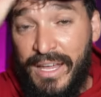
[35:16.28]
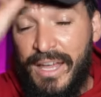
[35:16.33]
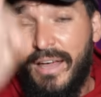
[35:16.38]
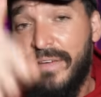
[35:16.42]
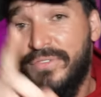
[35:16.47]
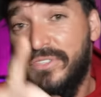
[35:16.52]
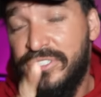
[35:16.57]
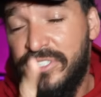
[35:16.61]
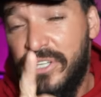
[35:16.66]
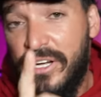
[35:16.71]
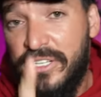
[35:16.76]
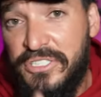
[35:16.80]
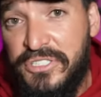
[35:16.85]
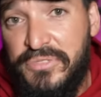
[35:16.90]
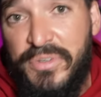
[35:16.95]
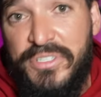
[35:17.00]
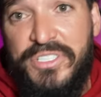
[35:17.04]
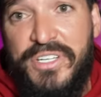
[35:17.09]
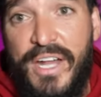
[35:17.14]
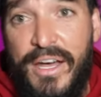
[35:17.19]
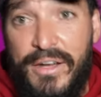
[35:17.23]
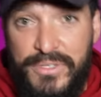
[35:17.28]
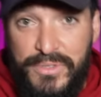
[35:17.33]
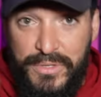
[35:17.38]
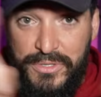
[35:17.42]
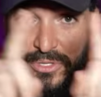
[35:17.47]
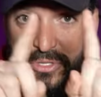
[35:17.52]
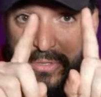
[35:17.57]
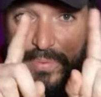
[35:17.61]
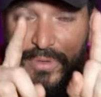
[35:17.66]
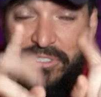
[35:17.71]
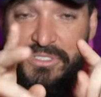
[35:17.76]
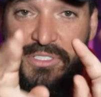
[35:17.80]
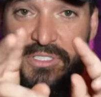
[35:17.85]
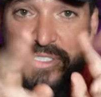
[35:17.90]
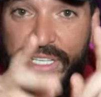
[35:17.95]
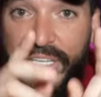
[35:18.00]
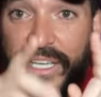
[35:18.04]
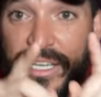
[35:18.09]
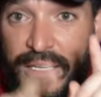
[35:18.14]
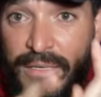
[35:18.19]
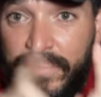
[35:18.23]
And if you saw us switch down to a two-person
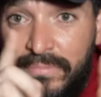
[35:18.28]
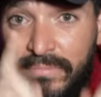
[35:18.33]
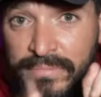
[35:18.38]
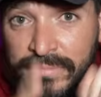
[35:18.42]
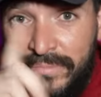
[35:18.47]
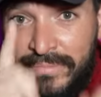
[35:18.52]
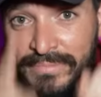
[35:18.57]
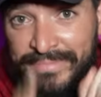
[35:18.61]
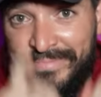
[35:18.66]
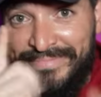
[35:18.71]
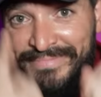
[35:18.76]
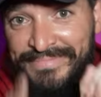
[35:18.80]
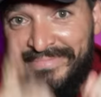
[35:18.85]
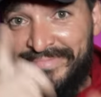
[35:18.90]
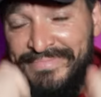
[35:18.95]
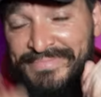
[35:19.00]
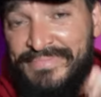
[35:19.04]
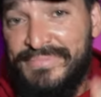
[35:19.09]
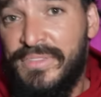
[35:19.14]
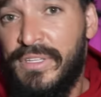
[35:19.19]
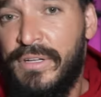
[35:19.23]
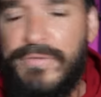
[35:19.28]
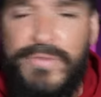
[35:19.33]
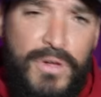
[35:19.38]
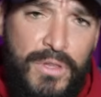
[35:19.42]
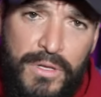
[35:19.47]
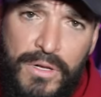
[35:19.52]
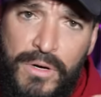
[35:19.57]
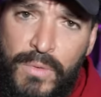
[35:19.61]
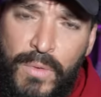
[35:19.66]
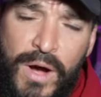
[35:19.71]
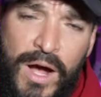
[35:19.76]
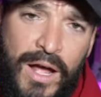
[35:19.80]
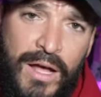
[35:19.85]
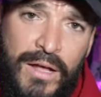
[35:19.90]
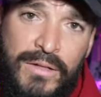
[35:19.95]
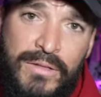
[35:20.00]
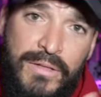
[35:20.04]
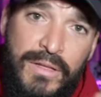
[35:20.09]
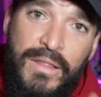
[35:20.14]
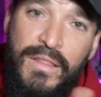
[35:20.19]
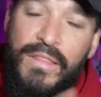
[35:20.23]
team for a little
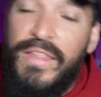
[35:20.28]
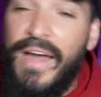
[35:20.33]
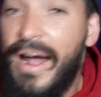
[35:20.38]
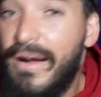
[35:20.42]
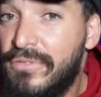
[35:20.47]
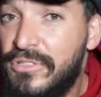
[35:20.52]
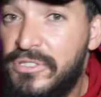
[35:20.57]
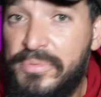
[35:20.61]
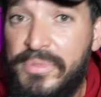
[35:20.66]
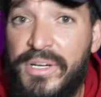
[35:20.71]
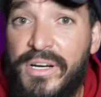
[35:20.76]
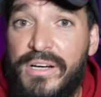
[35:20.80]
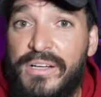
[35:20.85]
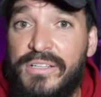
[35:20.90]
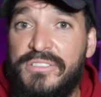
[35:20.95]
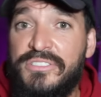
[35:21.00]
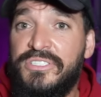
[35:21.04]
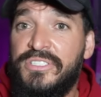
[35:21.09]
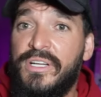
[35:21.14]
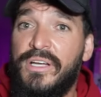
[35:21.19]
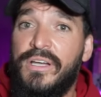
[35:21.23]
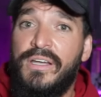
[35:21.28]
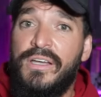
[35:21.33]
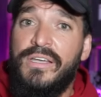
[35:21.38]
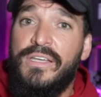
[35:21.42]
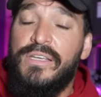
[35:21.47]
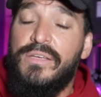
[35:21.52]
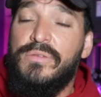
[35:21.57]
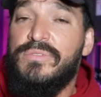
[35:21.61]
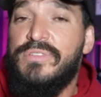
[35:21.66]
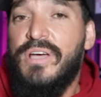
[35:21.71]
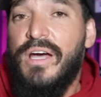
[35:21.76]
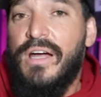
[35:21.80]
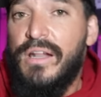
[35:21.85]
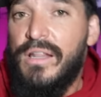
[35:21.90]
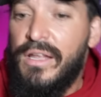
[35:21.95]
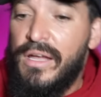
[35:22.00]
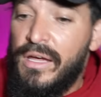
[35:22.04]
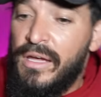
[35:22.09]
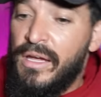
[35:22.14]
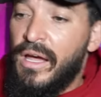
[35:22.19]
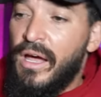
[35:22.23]
while, that was because he was kind of
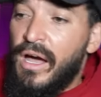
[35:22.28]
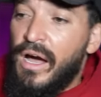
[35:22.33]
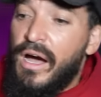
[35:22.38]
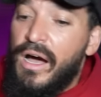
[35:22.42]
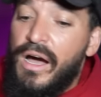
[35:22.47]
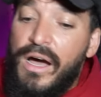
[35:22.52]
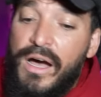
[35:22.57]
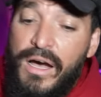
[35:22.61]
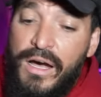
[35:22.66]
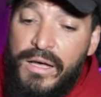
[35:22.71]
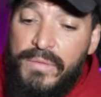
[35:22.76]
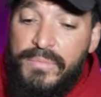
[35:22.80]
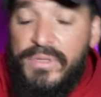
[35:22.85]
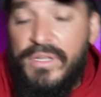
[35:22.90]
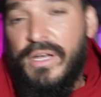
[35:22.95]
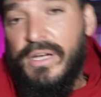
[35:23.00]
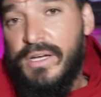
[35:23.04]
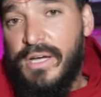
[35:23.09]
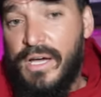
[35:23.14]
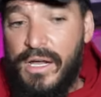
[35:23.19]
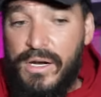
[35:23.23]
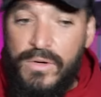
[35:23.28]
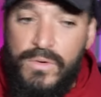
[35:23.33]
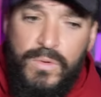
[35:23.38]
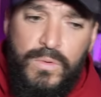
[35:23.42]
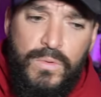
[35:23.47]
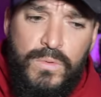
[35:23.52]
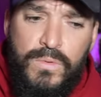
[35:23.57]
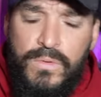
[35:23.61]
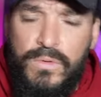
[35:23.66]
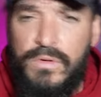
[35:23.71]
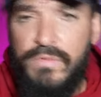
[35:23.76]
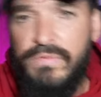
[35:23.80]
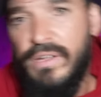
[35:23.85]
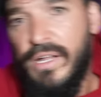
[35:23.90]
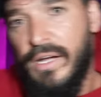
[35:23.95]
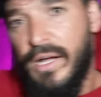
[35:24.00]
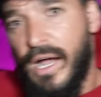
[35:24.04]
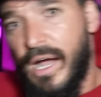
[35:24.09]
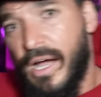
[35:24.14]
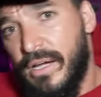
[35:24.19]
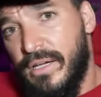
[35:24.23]
like, it'd be like kind of cool if
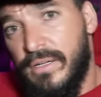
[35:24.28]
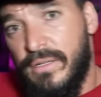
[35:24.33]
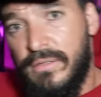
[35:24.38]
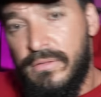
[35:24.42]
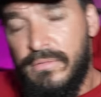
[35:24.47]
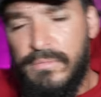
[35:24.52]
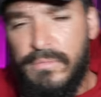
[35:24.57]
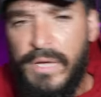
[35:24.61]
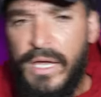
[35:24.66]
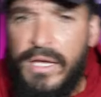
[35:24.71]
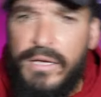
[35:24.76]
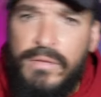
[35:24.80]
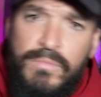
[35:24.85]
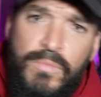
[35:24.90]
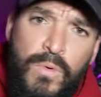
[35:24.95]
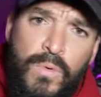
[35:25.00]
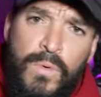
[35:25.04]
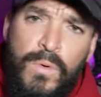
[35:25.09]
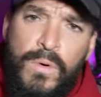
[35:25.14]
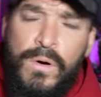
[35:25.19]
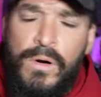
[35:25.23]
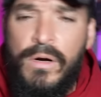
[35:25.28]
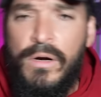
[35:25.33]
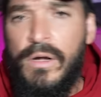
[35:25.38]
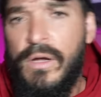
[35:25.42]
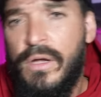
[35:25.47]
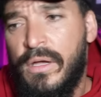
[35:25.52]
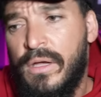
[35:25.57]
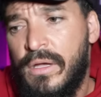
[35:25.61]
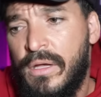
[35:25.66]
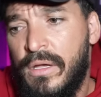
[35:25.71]
like I could make more.